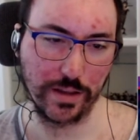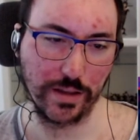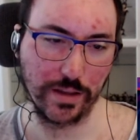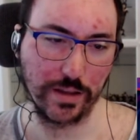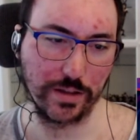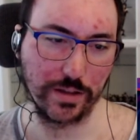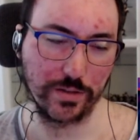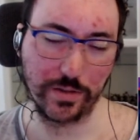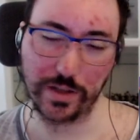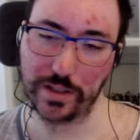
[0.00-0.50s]

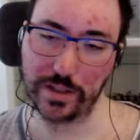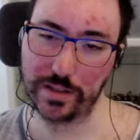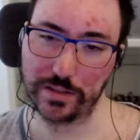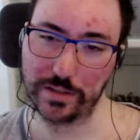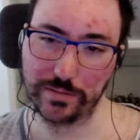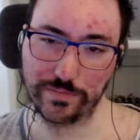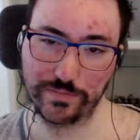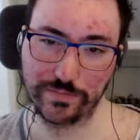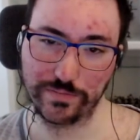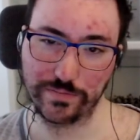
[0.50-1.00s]

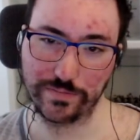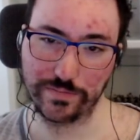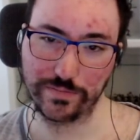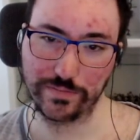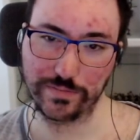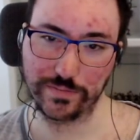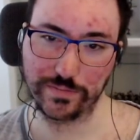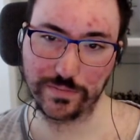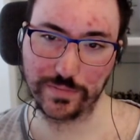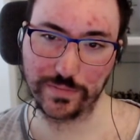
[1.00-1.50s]
well,
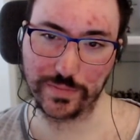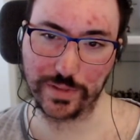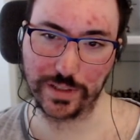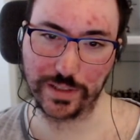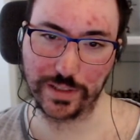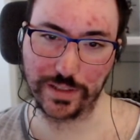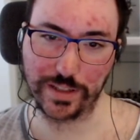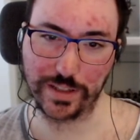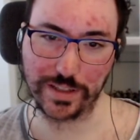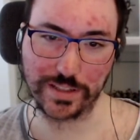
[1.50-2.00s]

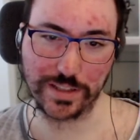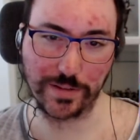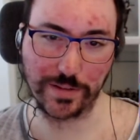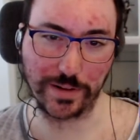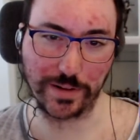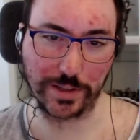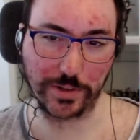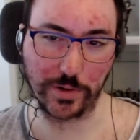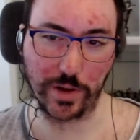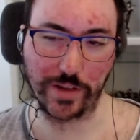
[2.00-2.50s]
it does seem
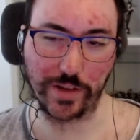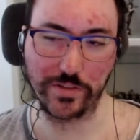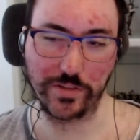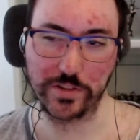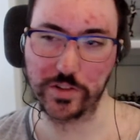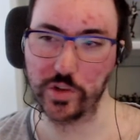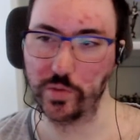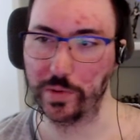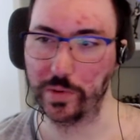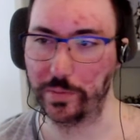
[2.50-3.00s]
like you have a
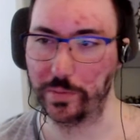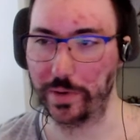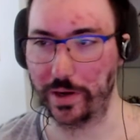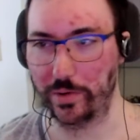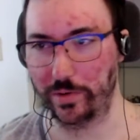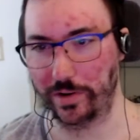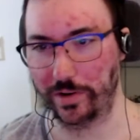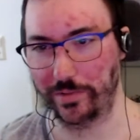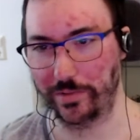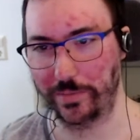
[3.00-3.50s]

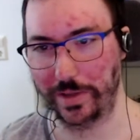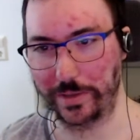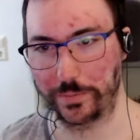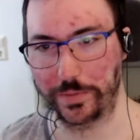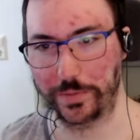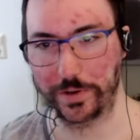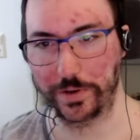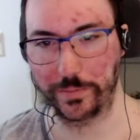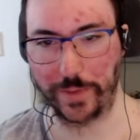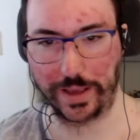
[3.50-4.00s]
superpower of being
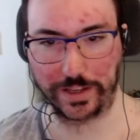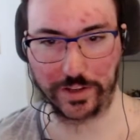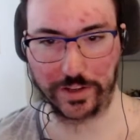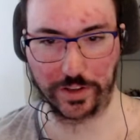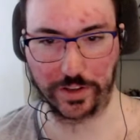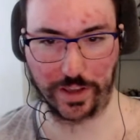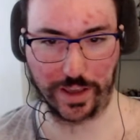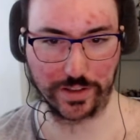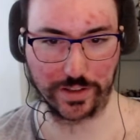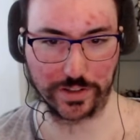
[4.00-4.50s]
put back
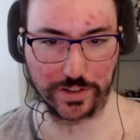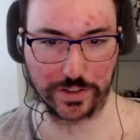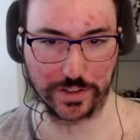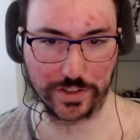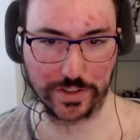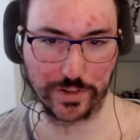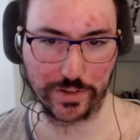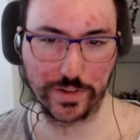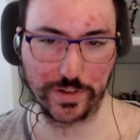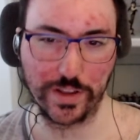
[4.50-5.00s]
together,
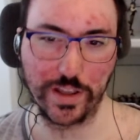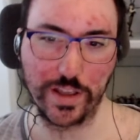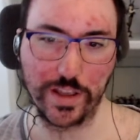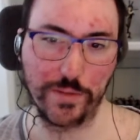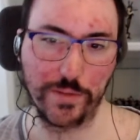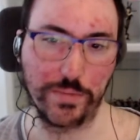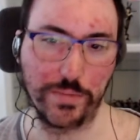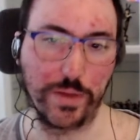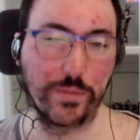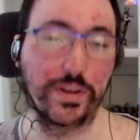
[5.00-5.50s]
so
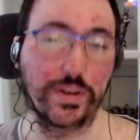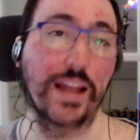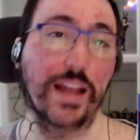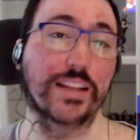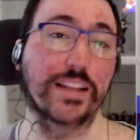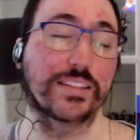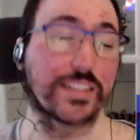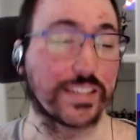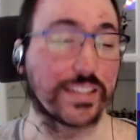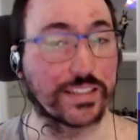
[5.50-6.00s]
maybe that
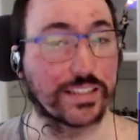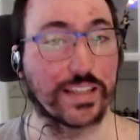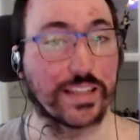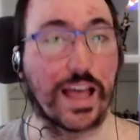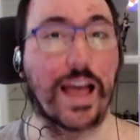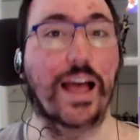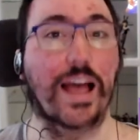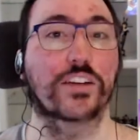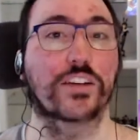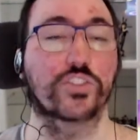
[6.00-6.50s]
is his
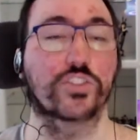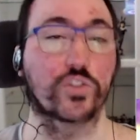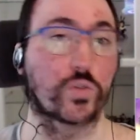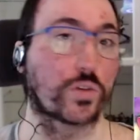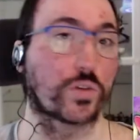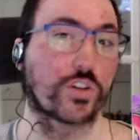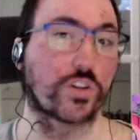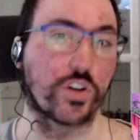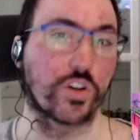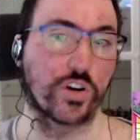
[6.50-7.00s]
actual
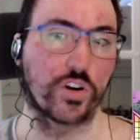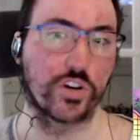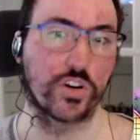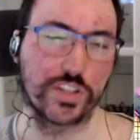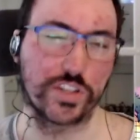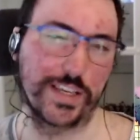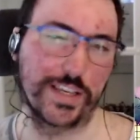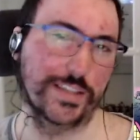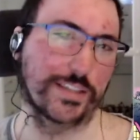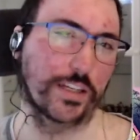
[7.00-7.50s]

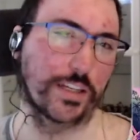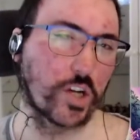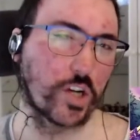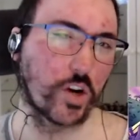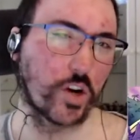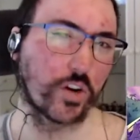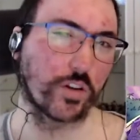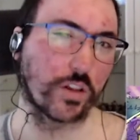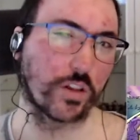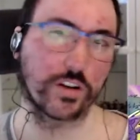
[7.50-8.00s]
curse, his
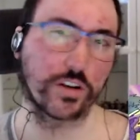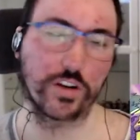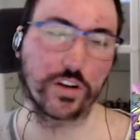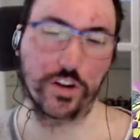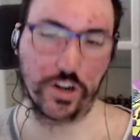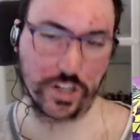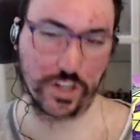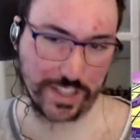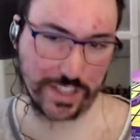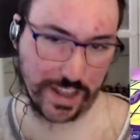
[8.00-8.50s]
eternal
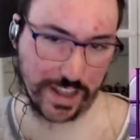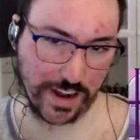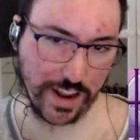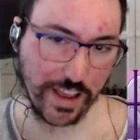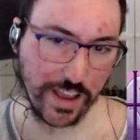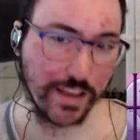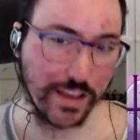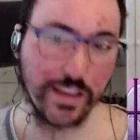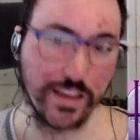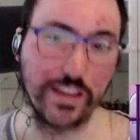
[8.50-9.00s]
curse that
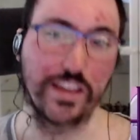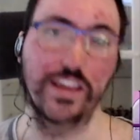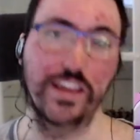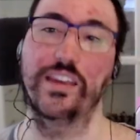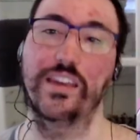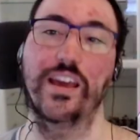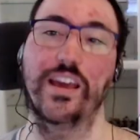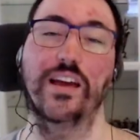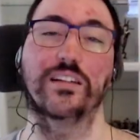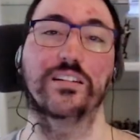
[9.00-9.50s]
he
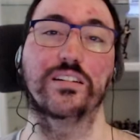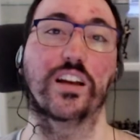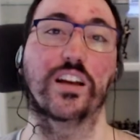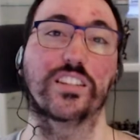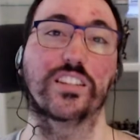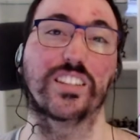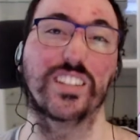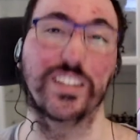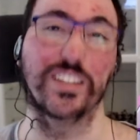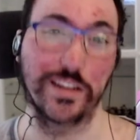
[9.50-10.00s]

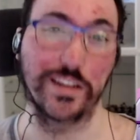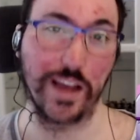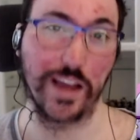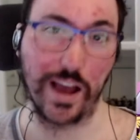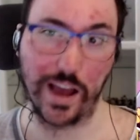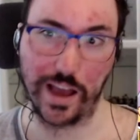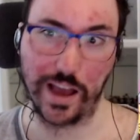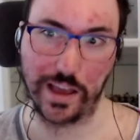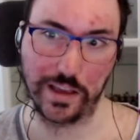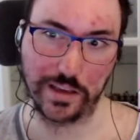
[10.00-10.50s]
cannot
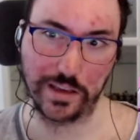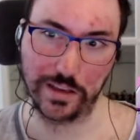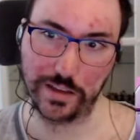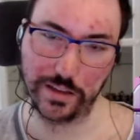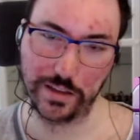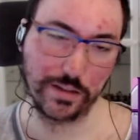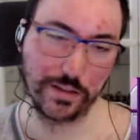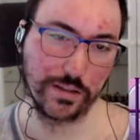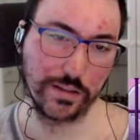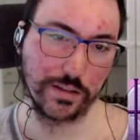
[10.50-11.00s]
die. Well,
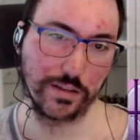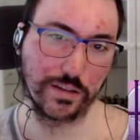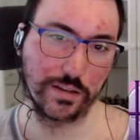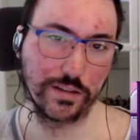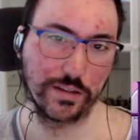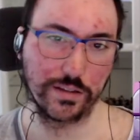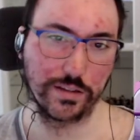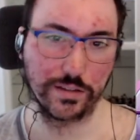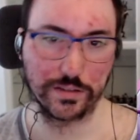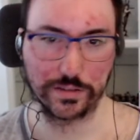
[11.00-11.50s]
well,
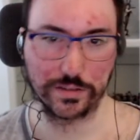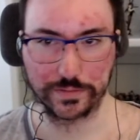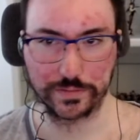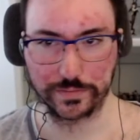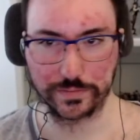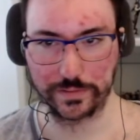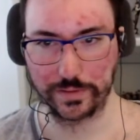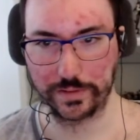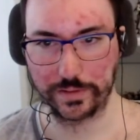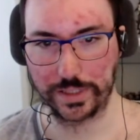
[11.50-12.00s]
well.
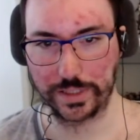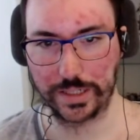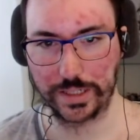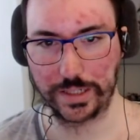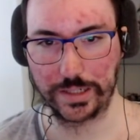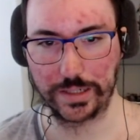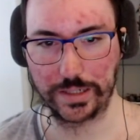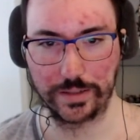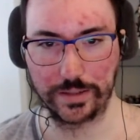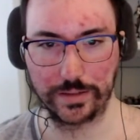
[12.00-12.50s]
If it
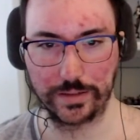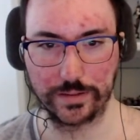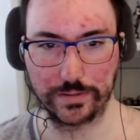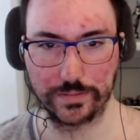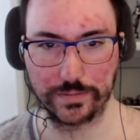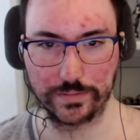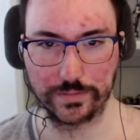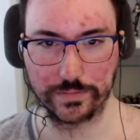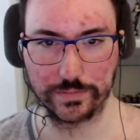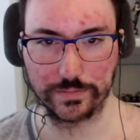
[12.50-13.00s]
isn't
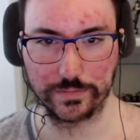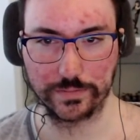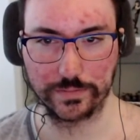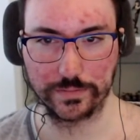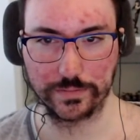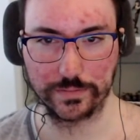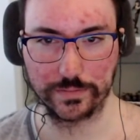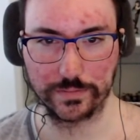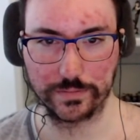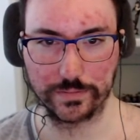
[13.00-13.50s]
bad
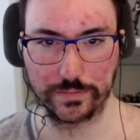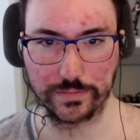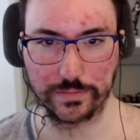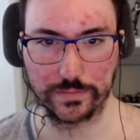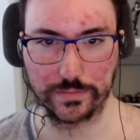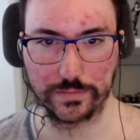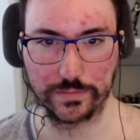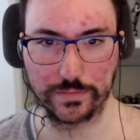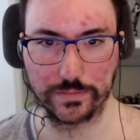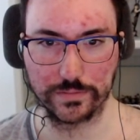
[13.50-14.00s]
luck,
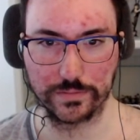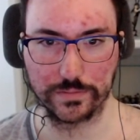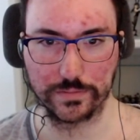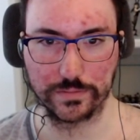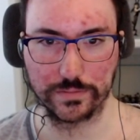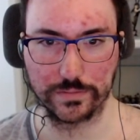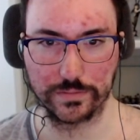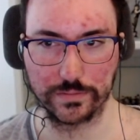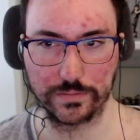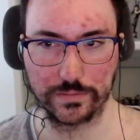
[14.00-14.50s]
Jack.
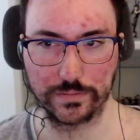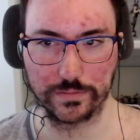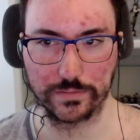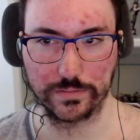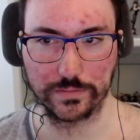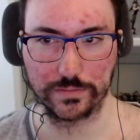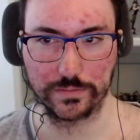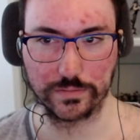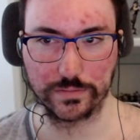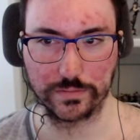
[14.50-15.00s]
Hi,
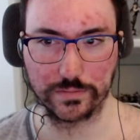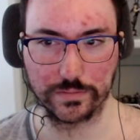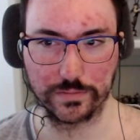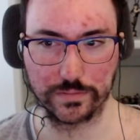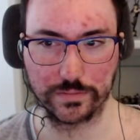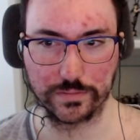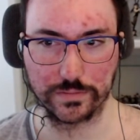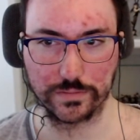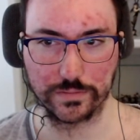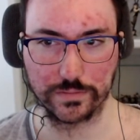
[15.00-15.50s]
Rusty.
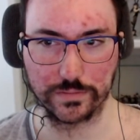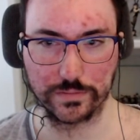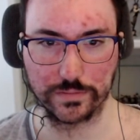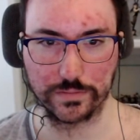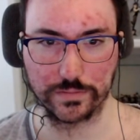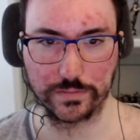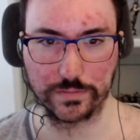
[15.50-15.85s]
Hey, uh,